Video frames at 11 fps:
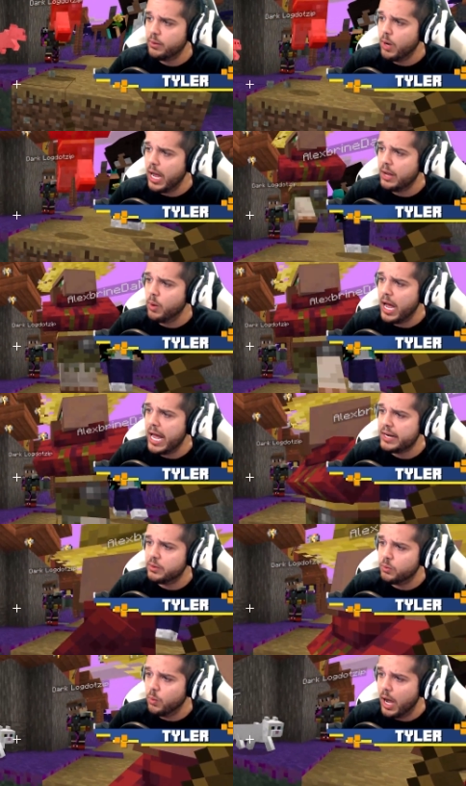What? What?
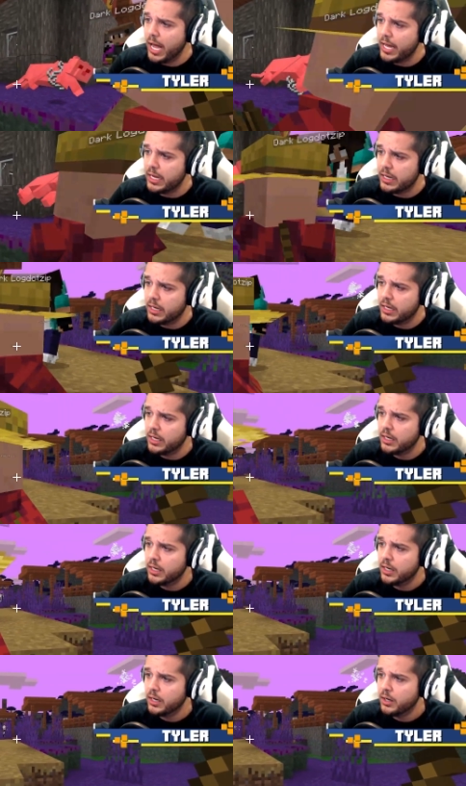Oh, what? See this
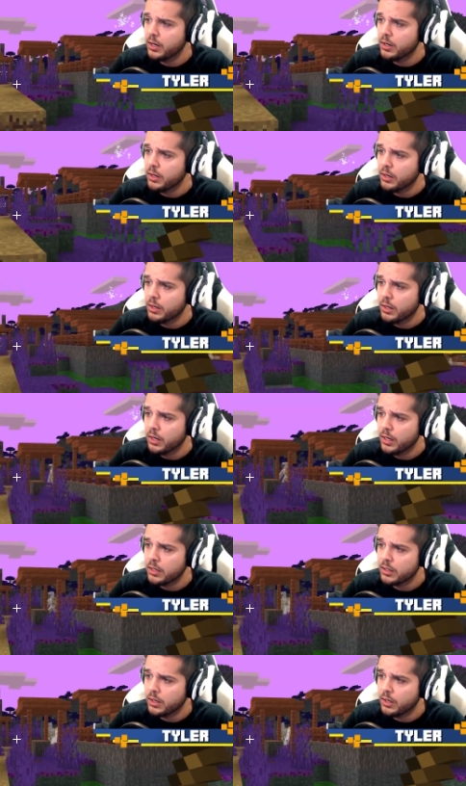dude, dude. The
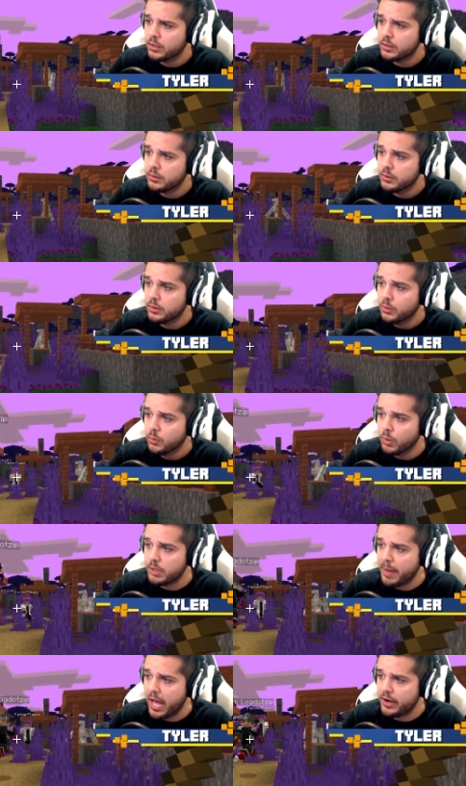iron golems. He
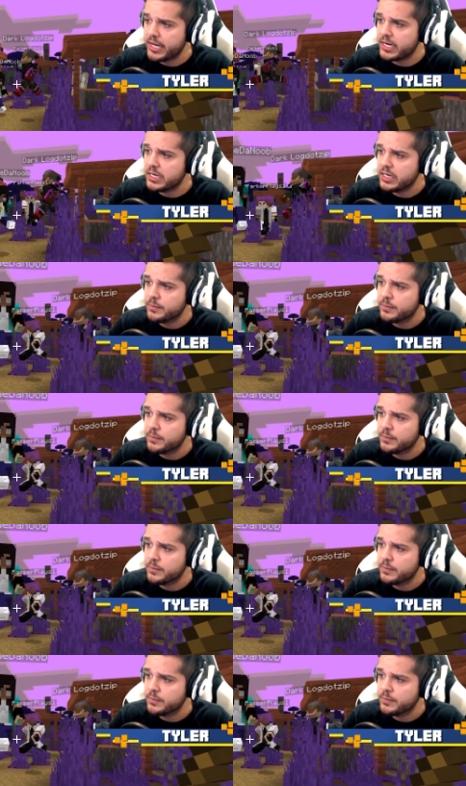what about attacks,